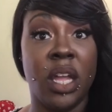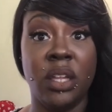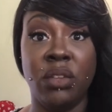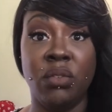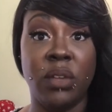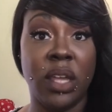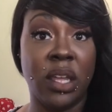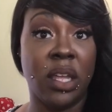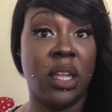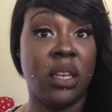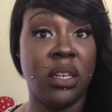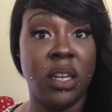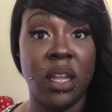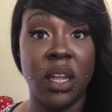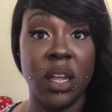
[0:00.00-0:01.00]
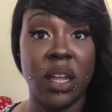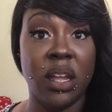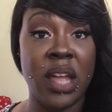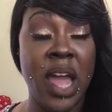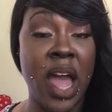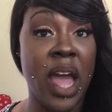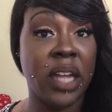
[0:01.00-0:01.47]
You can
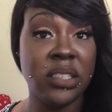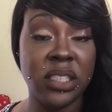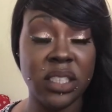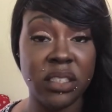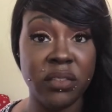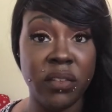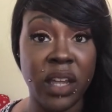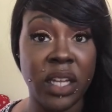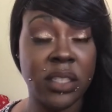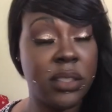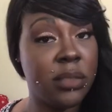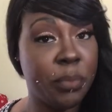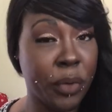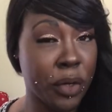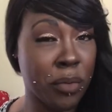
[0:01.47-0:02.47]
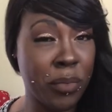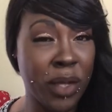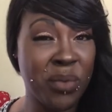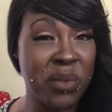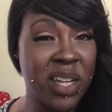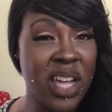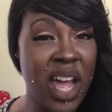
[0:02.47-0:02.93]
kind of
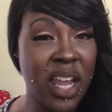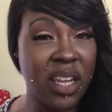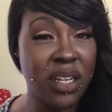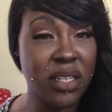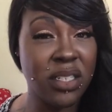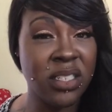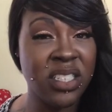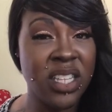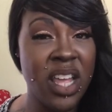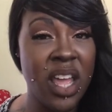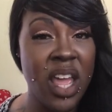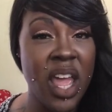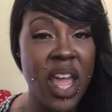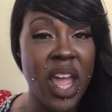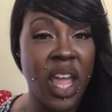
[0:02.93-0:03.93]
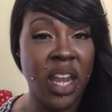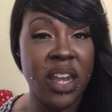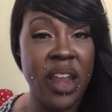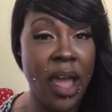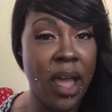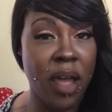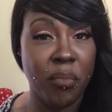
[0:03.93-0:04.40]
experiment with colors and
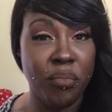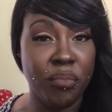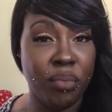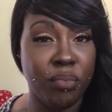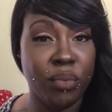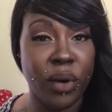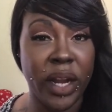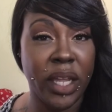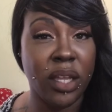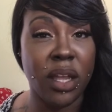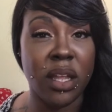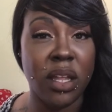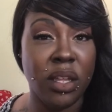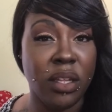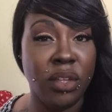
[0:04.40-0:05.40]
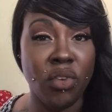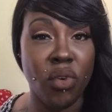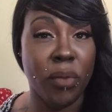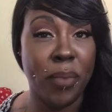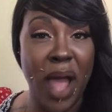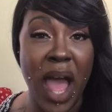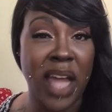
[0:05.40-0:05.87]
not break
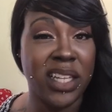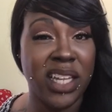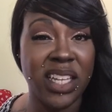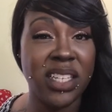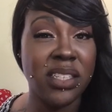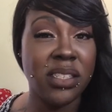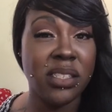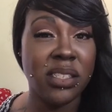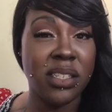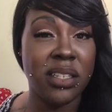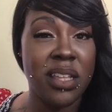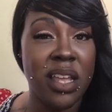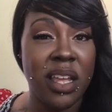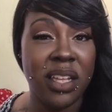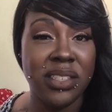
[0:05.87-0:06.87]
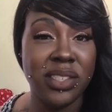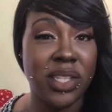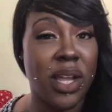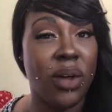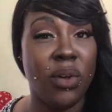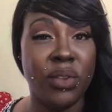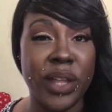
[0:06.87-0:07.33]
your pockets.
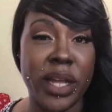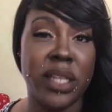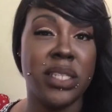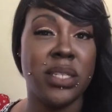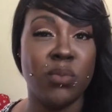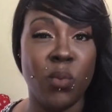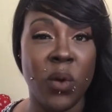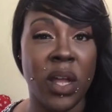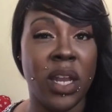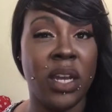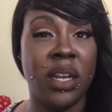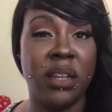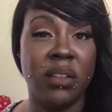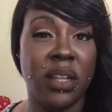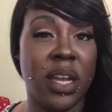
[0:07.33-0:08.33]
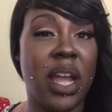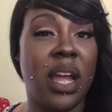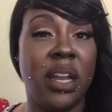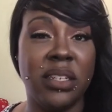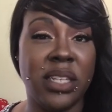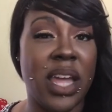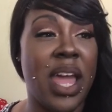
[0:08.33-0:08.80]
So that's one of the,
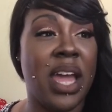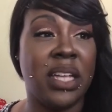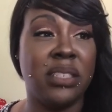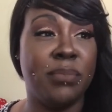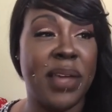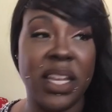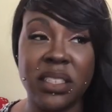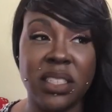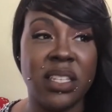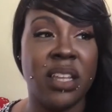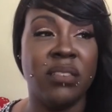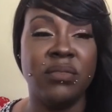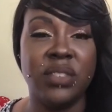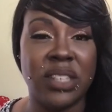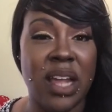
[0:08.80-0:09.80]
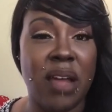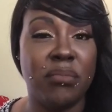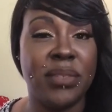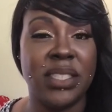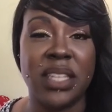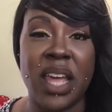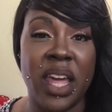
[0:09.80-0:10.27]
the aspects of Shop
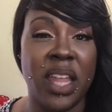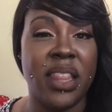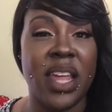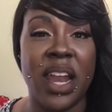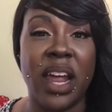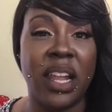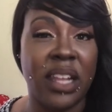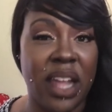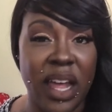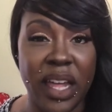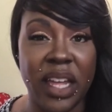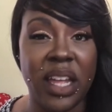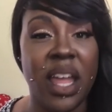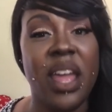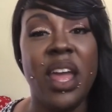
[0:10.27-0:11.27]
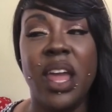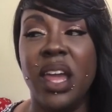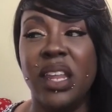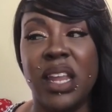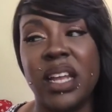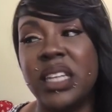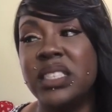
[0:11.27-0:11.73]
Miss A that I like.
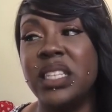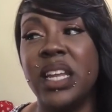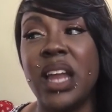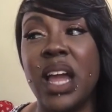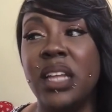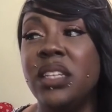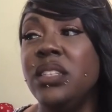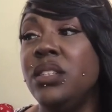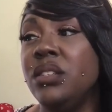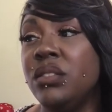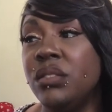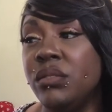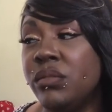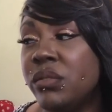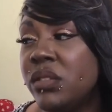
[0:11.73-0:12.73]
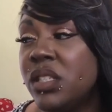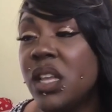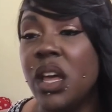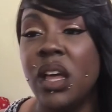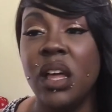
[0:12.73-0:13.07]
And like I said, I use